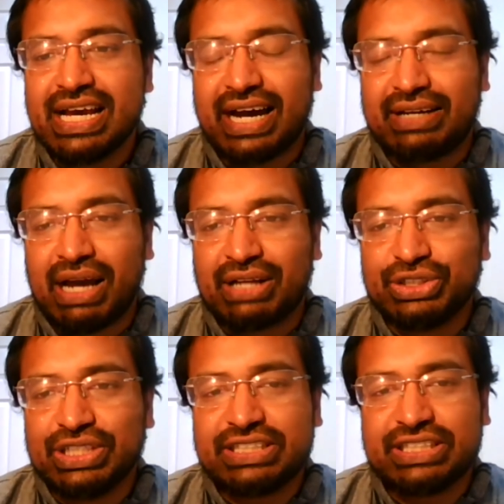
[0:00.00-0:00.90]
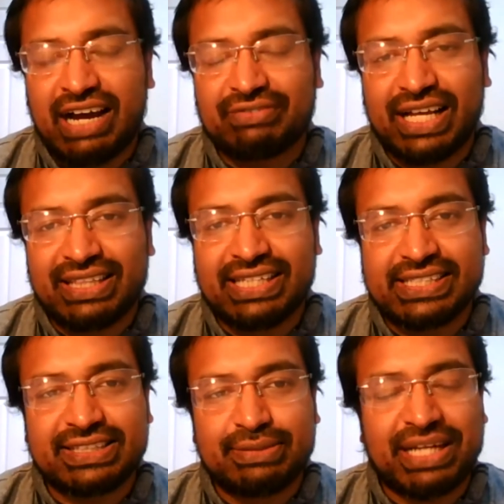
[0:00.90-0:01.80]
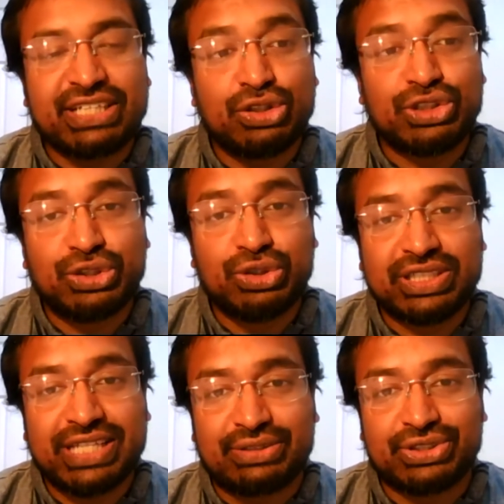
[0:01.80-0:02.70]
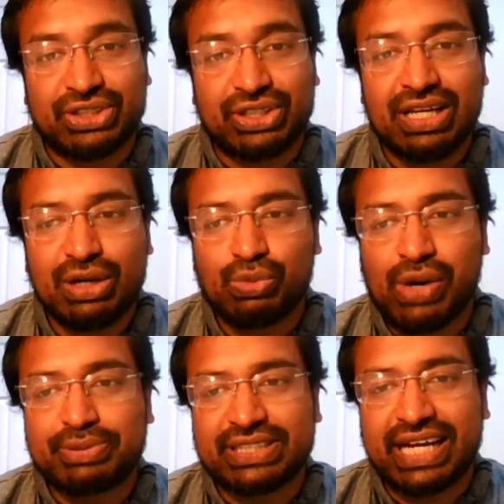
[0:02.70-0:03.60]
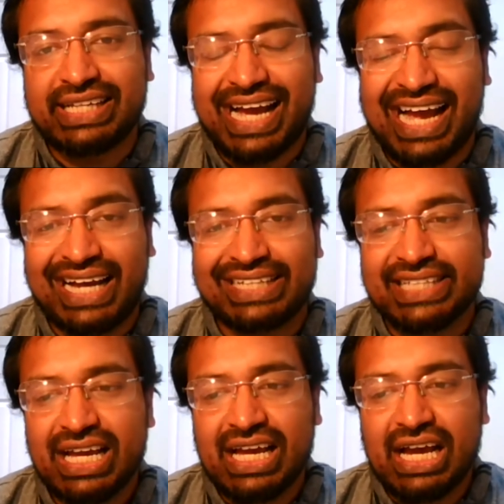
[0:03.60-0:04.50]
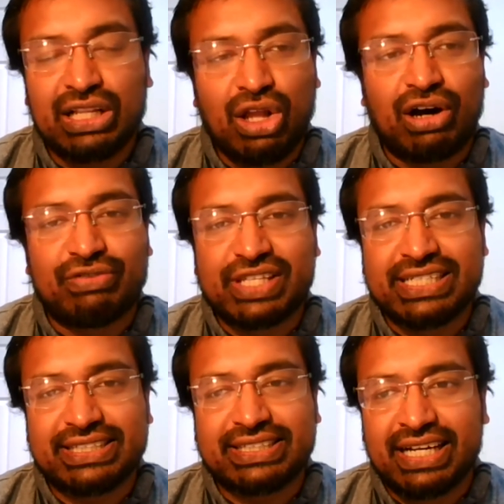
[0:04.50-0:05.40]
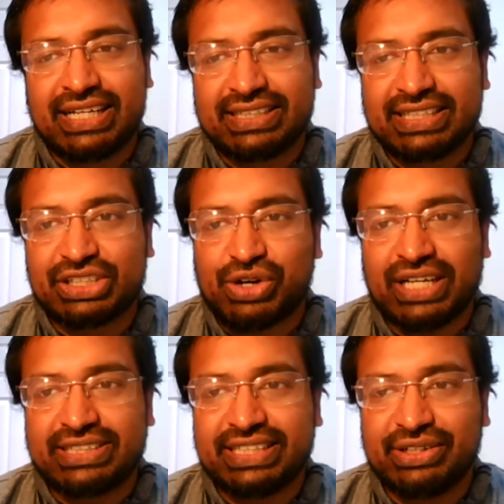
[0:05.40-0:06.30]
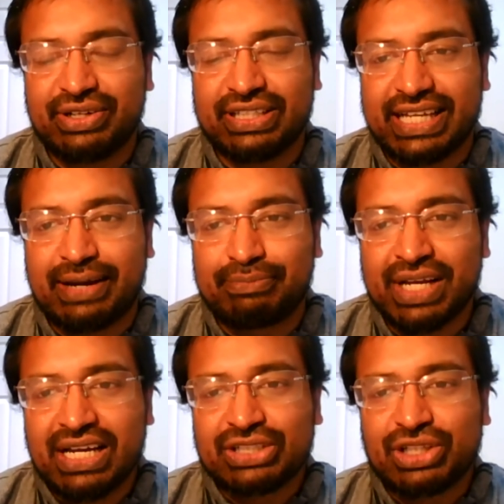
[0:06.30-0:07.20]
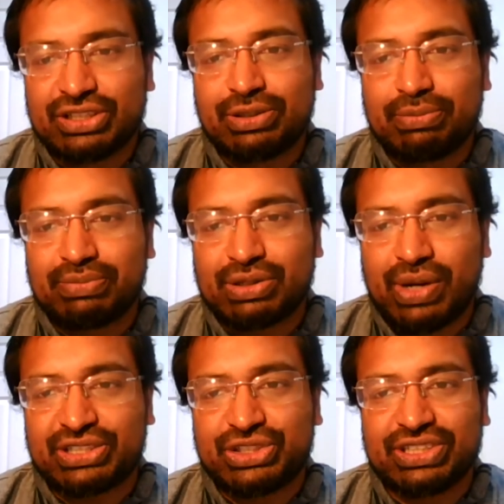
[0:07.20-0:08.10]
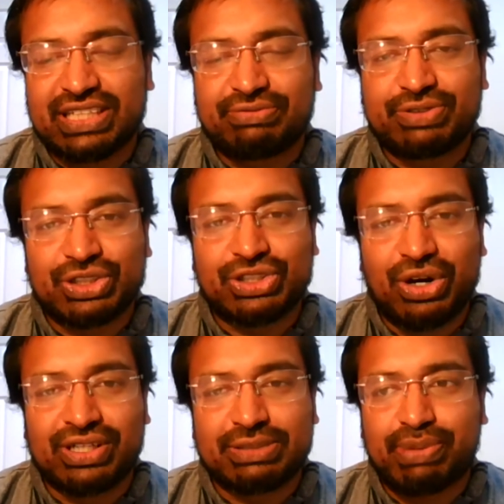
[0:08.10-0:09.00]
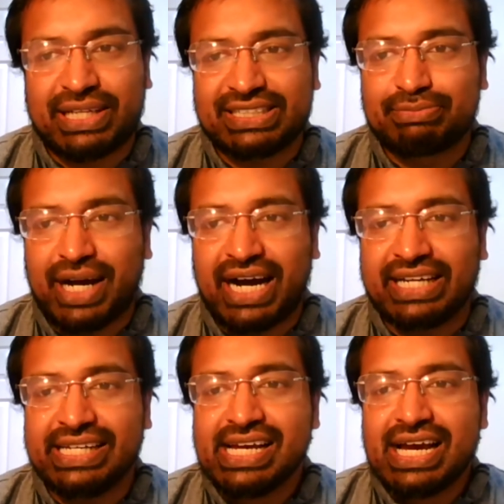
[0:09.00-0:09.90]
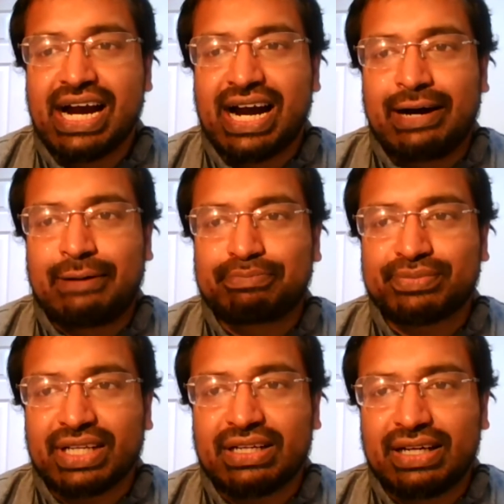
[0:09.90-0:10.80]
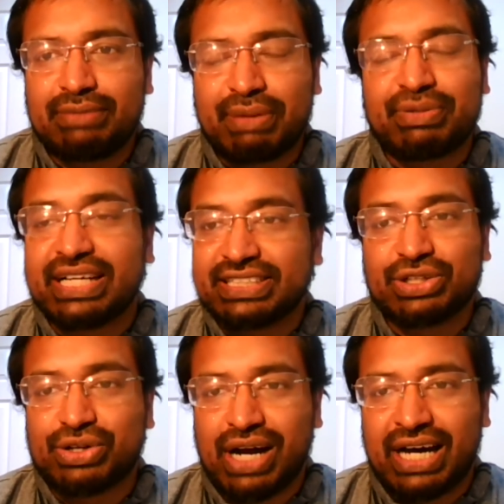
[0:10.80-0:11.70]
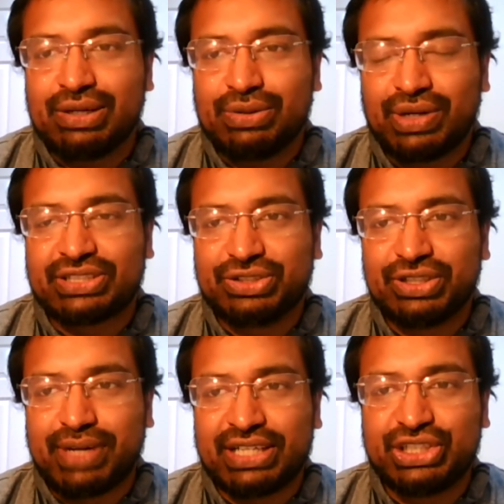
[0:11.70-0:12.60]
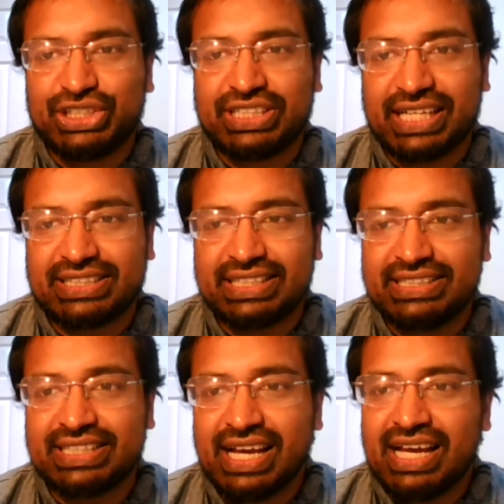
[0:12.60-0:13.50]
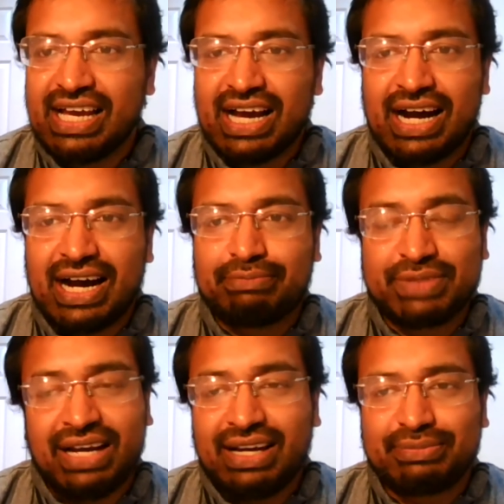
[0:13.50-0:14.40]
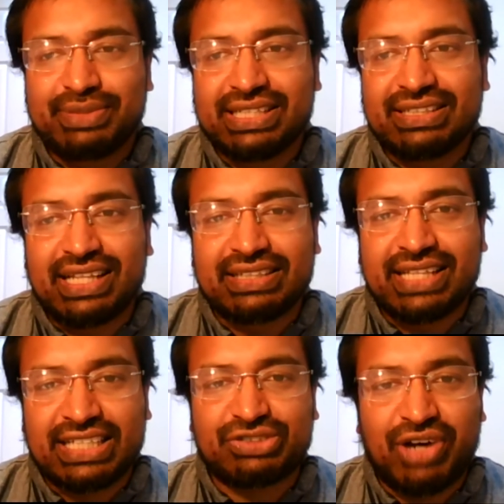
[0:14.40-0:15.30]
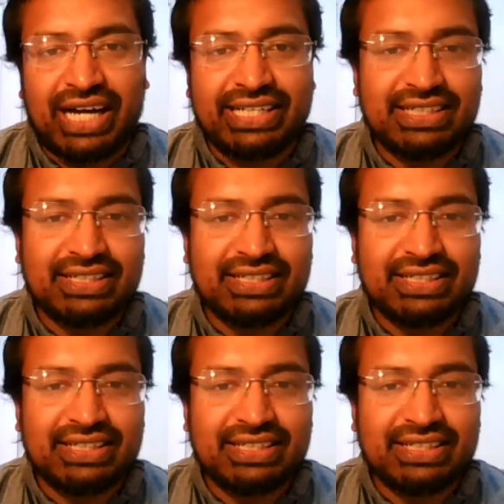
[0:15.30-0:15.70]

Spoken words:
And you need to have that list. The Medical Schools Council website has a lot of this this criteria there. So some questions I've just noticed passing by: memorizing the Quran whilst doing my GCSEs. Yeah, I mean that's fine.